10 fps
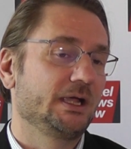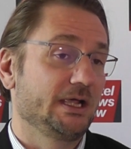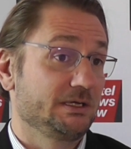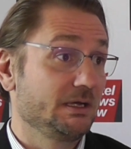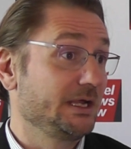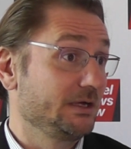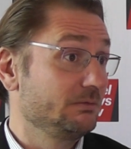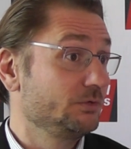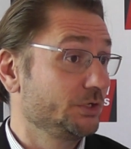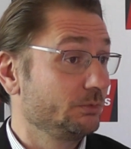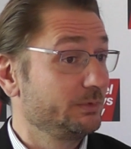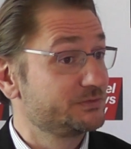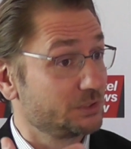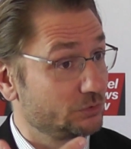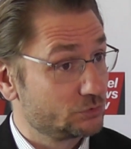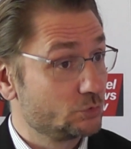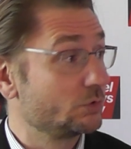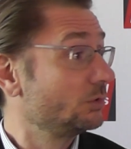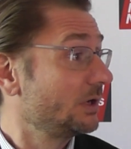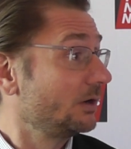And then we've started to
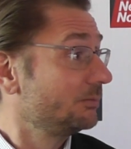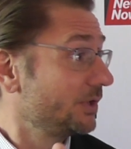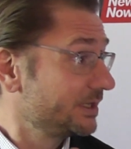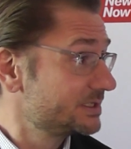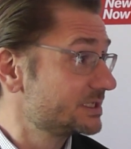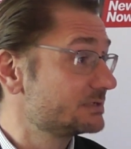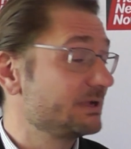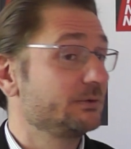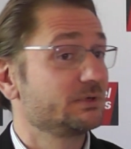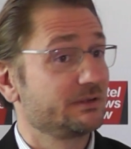grow our brand, as I explained.